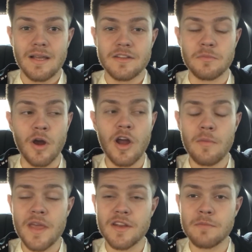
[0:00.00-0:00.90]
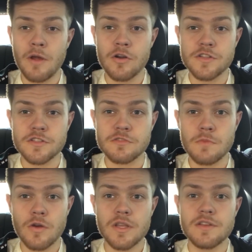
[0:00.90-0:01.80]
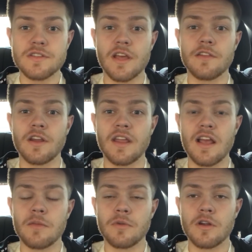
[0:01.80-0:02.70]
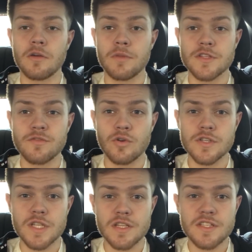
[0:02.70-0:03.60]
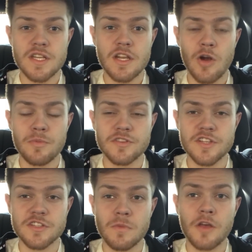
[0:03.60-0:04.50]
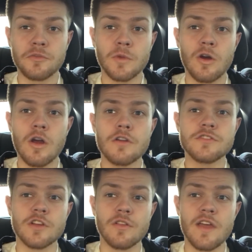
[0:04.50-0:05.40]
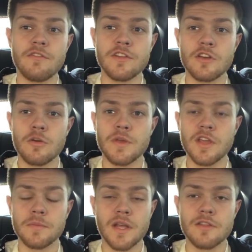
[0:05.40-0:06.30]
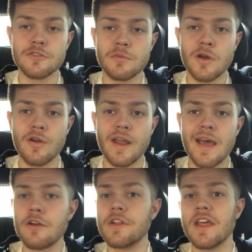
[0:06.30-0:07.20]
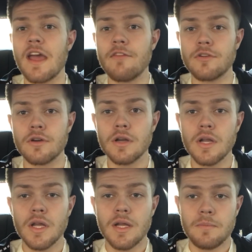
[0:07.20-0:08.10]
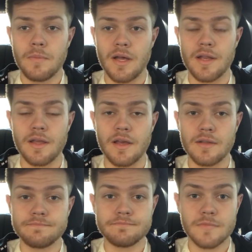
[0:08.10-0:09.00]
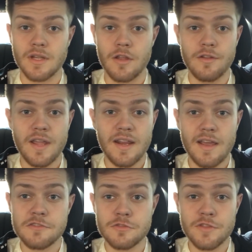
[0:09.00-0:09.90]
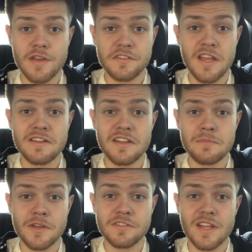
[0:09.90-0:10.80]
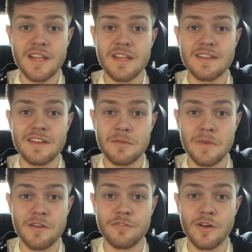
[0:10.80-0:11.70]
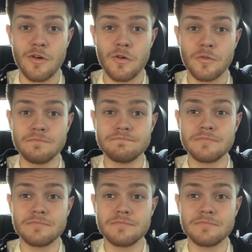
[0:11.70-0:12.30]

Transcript: tomorrow I'm headed to Ponies in the Smokies down there in Gatlinburg and Pigeon Forge, Tennessee, hoping to see some awesome cars. So that video will be coming out either tomorrow night or the day after. But other than that, guys, 2018 Mustang intake manifold